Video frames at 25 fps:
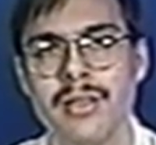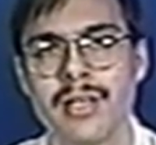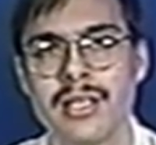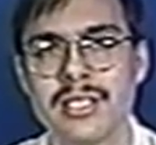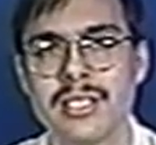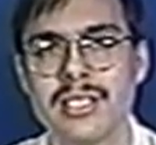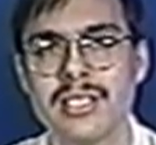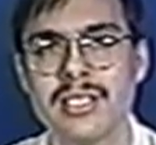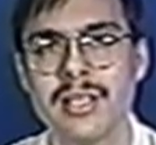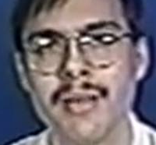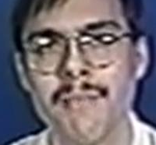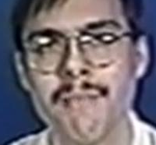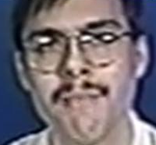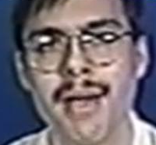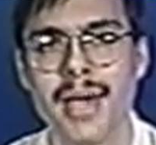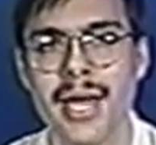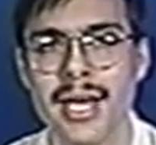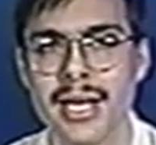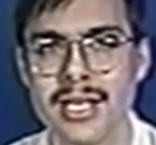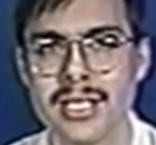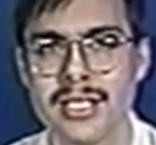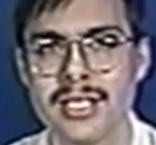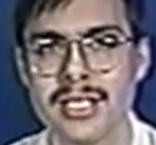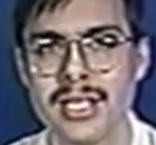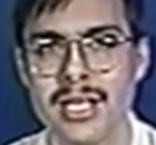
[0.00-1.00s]
This is the
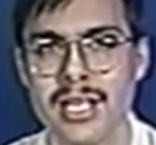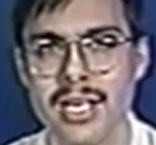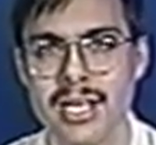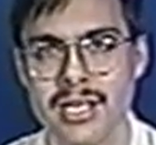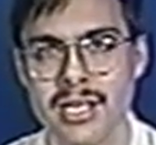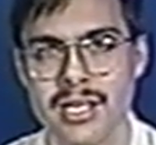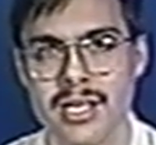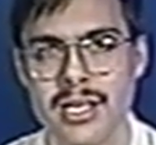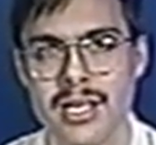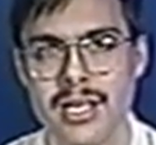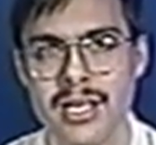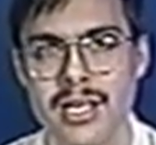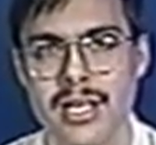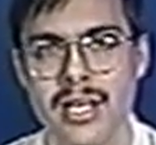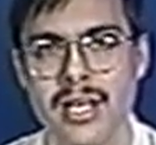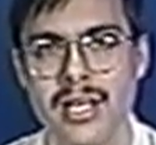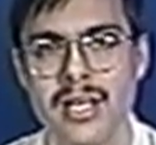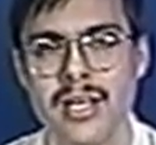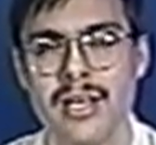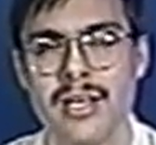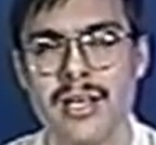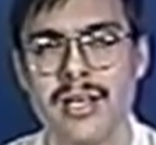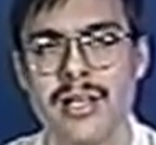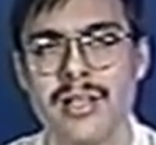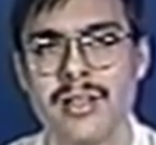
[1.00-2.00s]
magazine
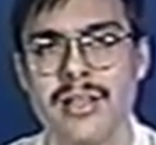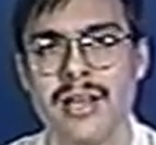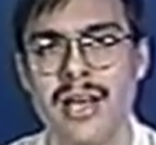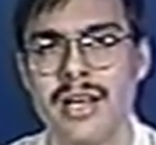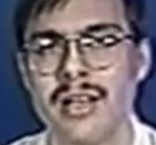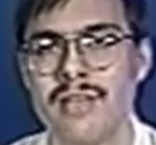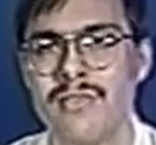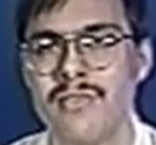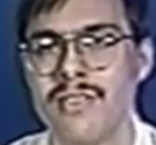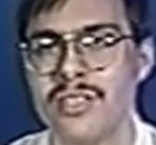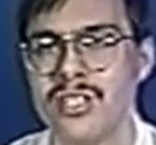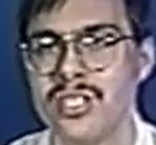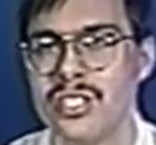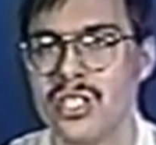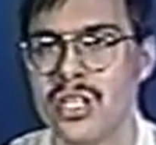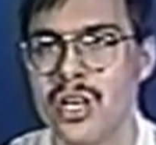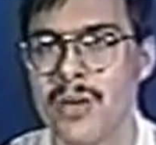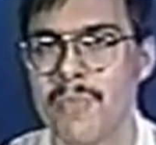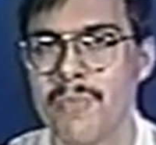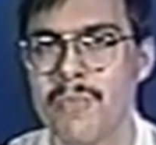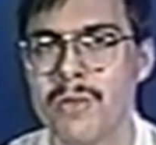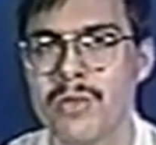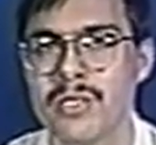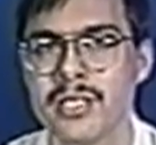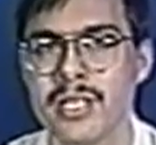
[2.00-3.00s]
that if the
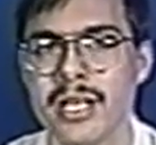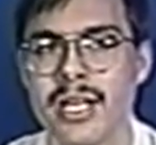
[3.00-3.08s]
ship